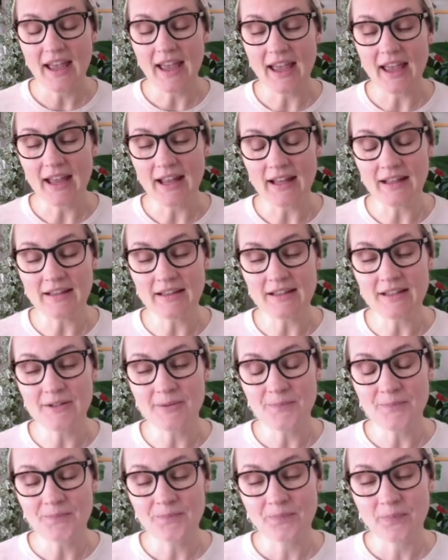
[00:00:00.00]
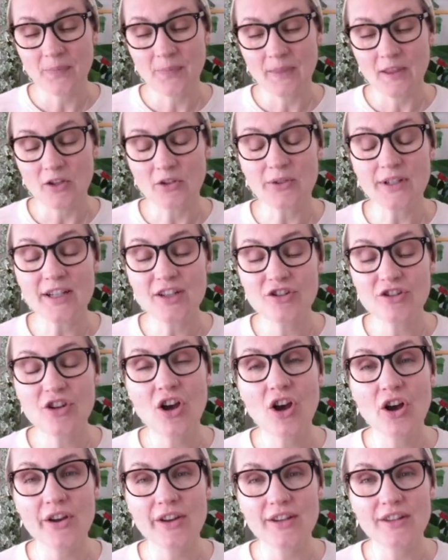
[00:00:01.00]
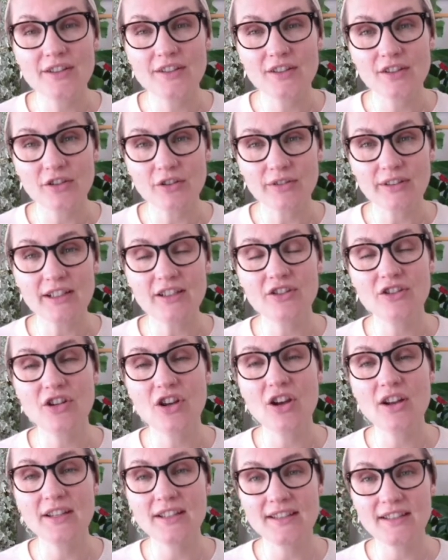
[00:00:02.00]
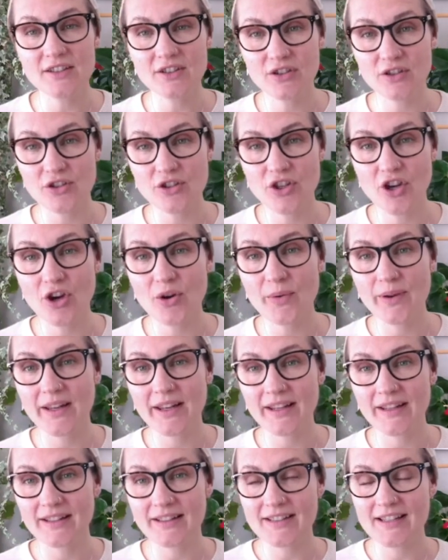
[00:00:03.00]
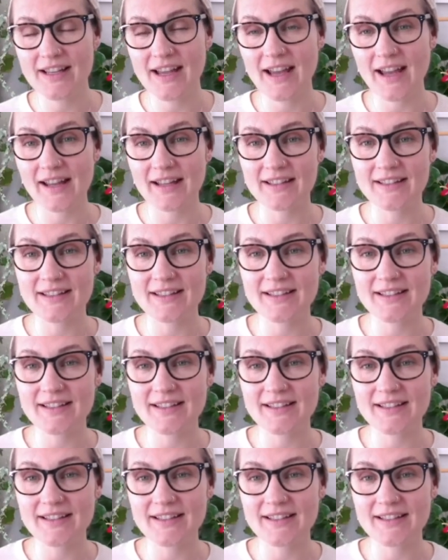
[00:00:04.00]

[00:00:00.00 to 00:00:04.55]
And rejoice. Rejoice in the knowing that